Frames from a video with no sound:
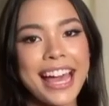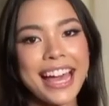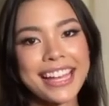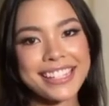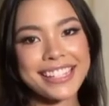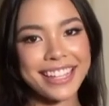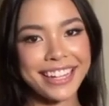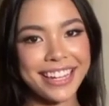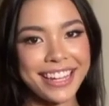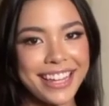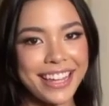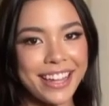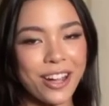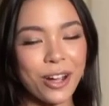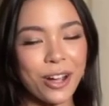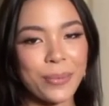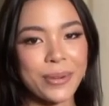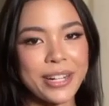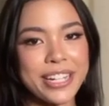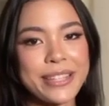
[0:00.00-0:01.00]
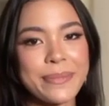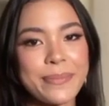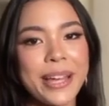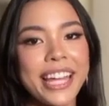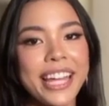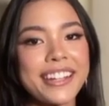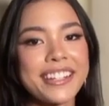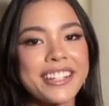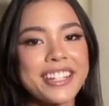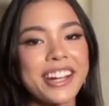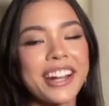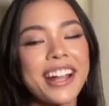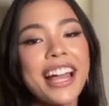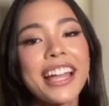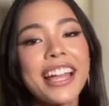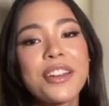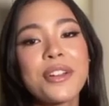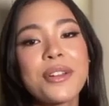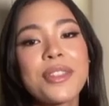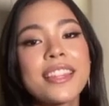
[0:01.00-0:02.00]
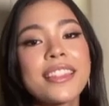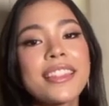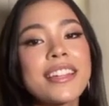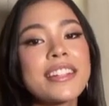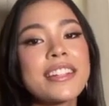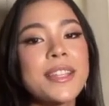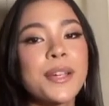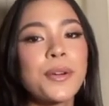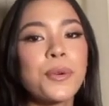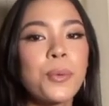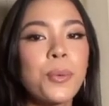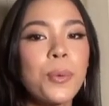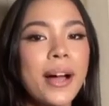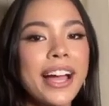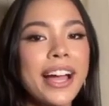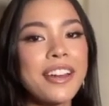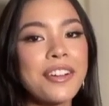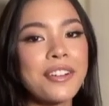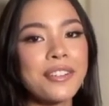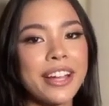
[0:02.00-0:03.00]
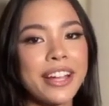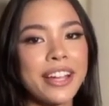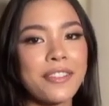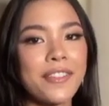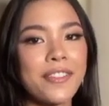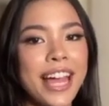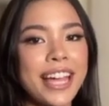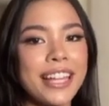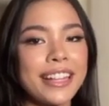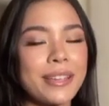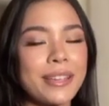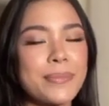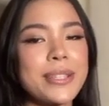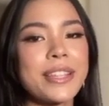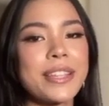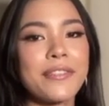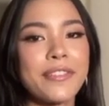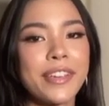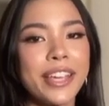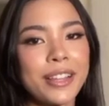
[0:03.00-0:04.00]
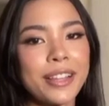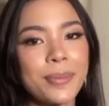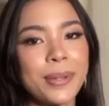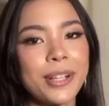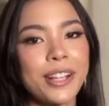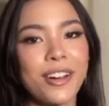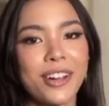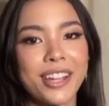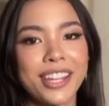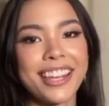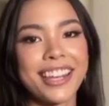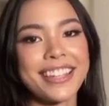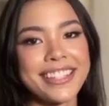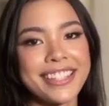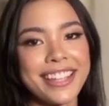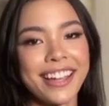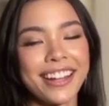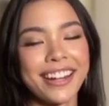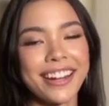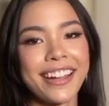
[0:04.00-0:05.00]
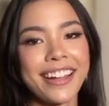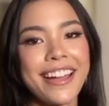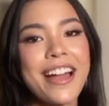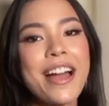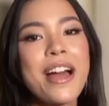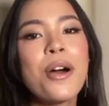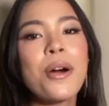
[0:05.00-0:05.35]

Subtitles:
As an e-commerce manager, I know that there's a wide array of items available on Lazada.